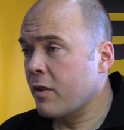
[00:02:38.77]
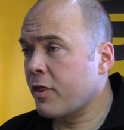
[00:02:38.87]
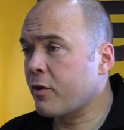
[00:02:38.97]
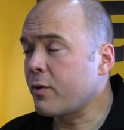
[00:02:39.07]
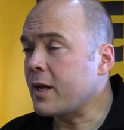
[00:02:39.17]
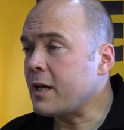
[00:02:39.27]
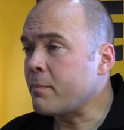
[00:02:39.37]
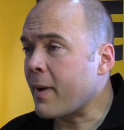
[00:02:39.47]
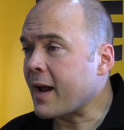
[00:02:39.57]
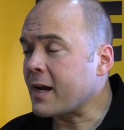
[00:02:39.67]
three
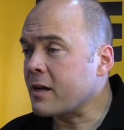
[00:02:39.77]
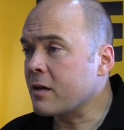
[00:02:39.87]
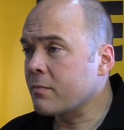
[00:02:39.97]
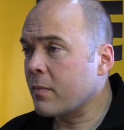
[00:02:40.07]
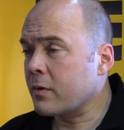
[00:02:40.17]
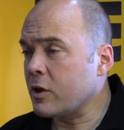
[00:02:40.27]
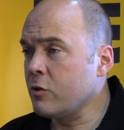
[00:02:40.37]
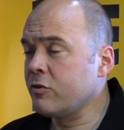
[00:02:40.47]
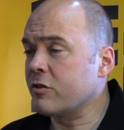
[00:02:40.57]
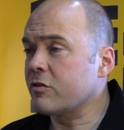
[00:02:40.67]
main
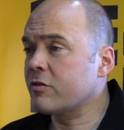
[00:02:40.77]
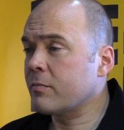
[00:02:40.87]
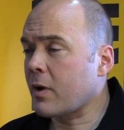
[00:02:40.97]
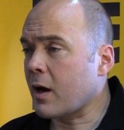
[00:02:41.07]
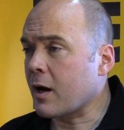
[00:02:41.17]
users,